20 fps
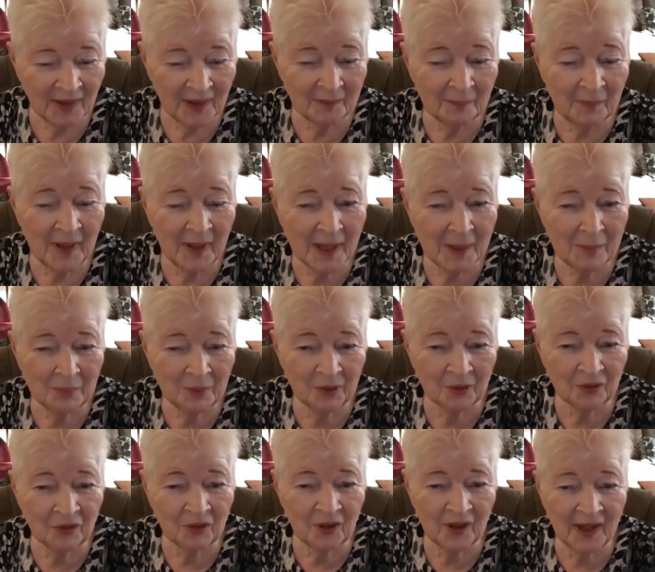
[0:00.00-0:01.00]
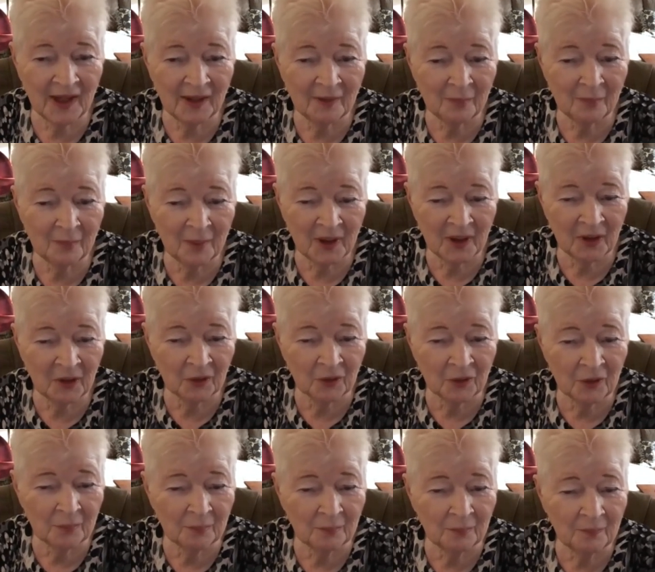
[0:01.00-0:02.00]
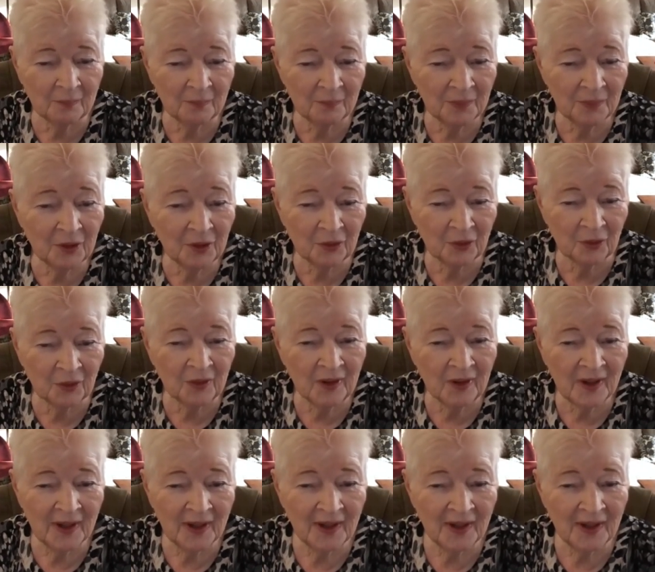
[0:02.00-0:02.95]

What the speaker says: and paper to have by your computer,